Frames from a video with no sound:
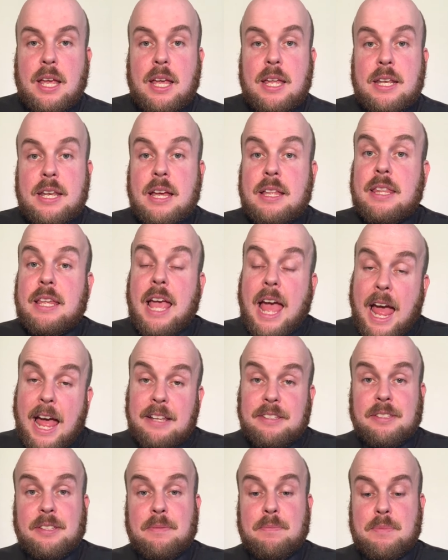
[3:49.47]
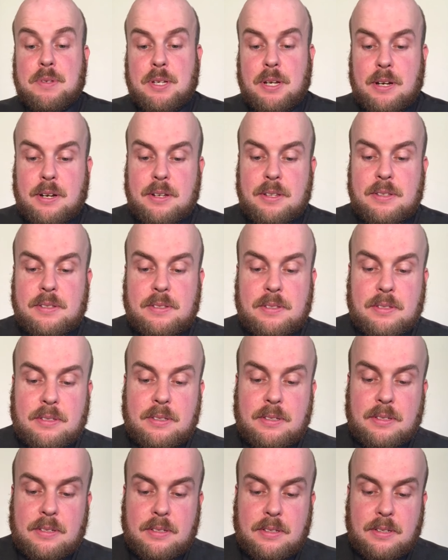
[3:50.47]
Now the asymptotes
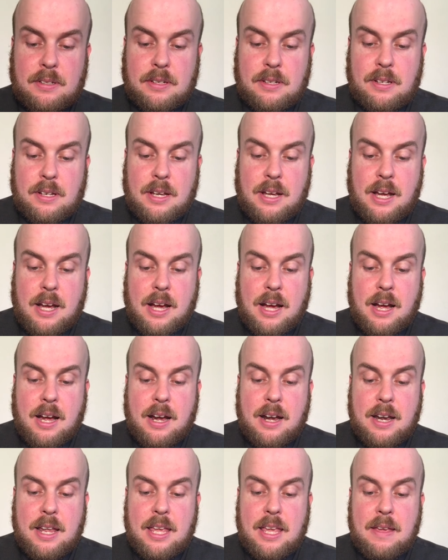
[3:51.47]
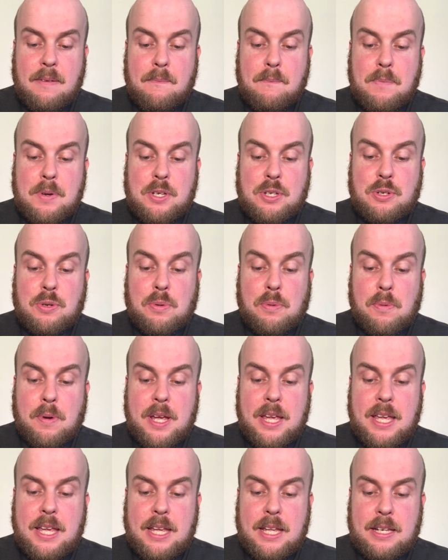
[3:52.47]
are in
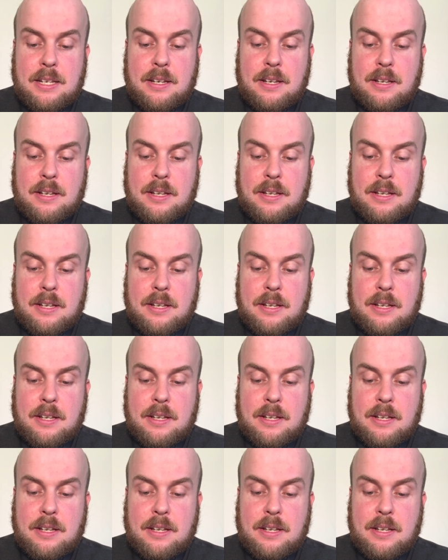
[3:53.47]
between